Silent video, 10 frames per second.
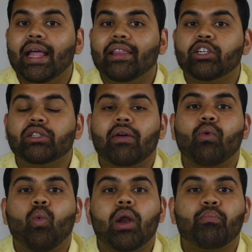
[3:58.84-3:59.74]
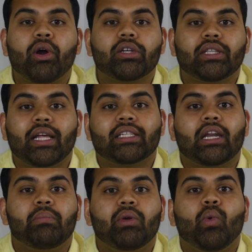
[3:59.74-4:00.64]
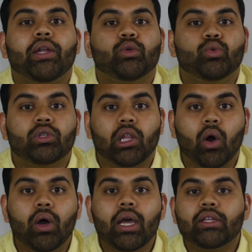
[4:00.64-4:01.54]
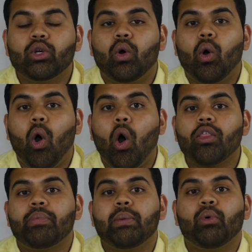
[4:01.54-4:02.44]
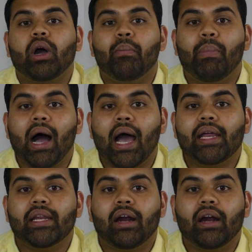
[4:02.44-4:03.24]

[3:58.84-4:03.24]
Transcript: there's never one person that's going to be way too slow. So all the people combined